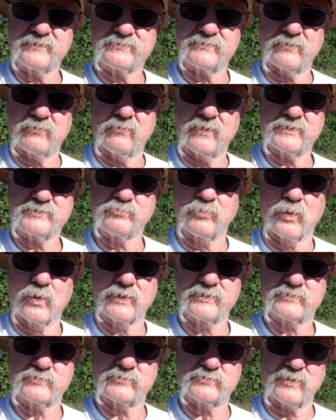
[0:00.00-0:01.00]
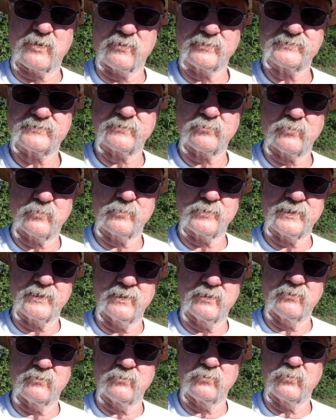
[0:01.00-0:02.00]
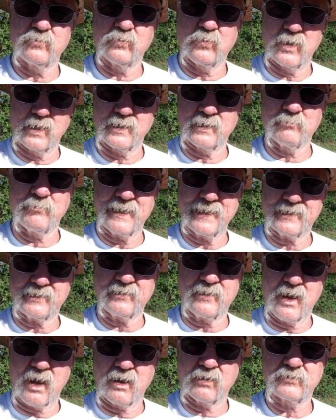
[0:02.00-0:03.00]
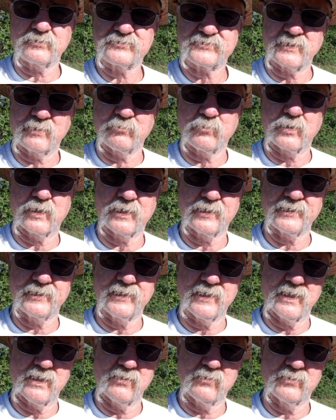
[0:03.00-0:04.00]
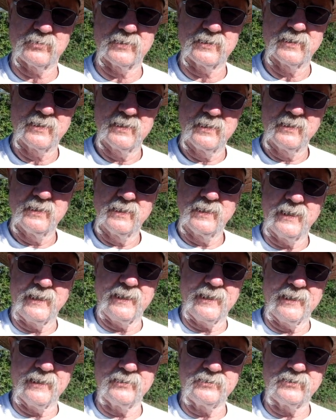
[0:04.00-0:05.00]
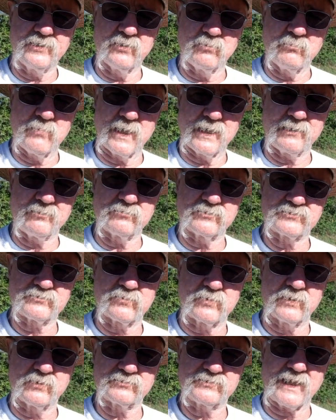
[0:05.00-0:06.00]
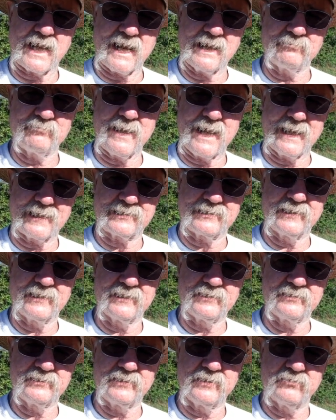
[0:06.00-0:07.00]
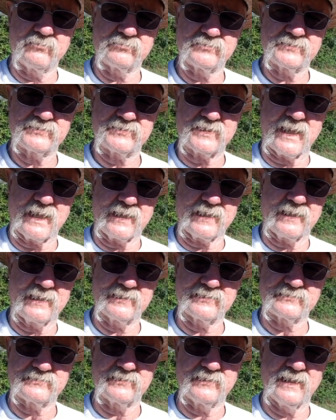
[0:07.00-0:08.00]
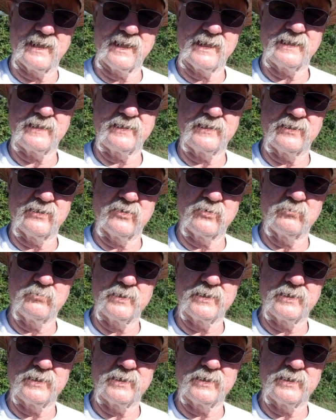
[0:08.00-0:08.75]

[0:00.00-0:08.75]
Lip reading: So us boys was always, you know, wanting to make a dollar somewhere, you know, and you know, money was real tight back then, you know, just like it is today, you know.